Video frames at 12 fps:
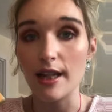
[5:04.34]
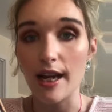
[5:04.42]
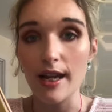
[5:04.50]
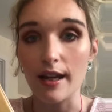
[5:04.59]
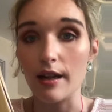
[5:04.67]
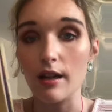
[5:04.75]

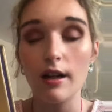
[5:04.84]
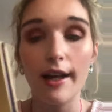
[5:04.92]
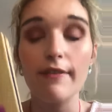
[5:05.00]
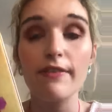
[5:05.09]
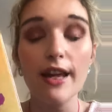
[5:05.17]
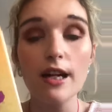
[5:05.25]
slaying it.
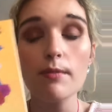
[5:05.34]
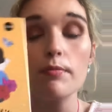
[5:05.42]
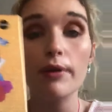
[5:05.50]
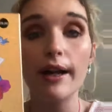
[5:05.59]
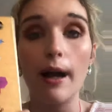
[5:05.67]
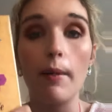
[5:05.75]
Like, if they can
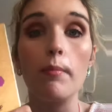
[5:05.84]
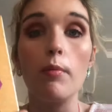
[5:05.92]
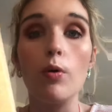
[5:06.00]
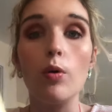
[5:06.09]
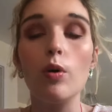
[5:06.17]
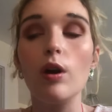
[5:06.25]
bring out
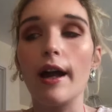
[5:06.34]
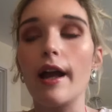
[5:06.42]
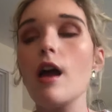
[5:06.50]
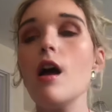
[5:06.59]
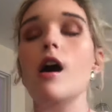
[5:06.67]
more, like,